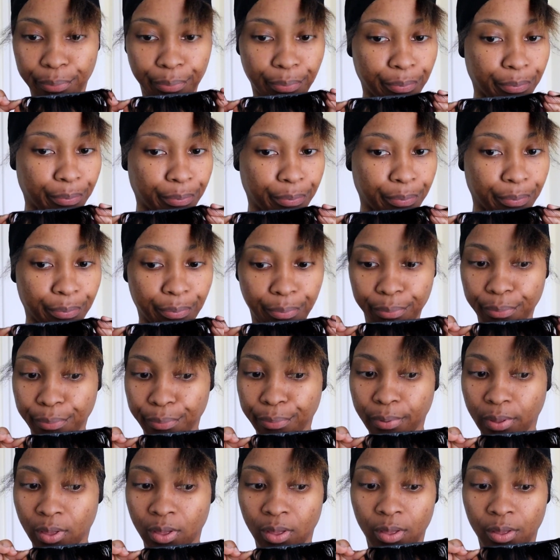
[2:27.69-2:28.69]
and I like
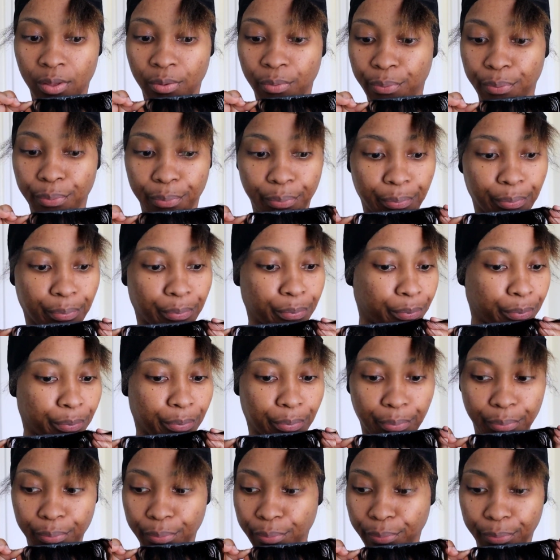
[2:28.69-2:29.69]
to make sure
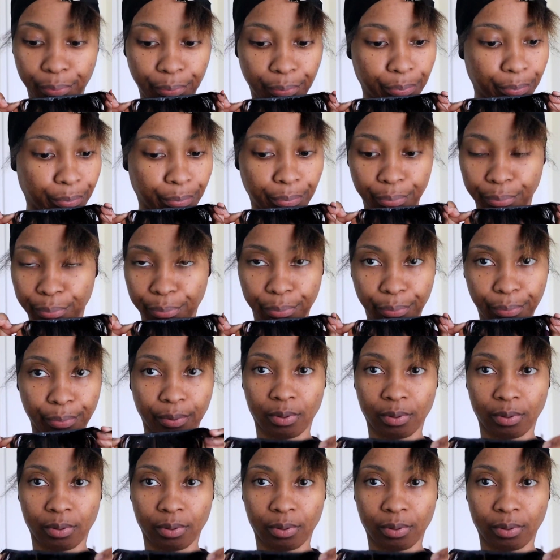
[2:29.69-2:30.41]
that my glue is a little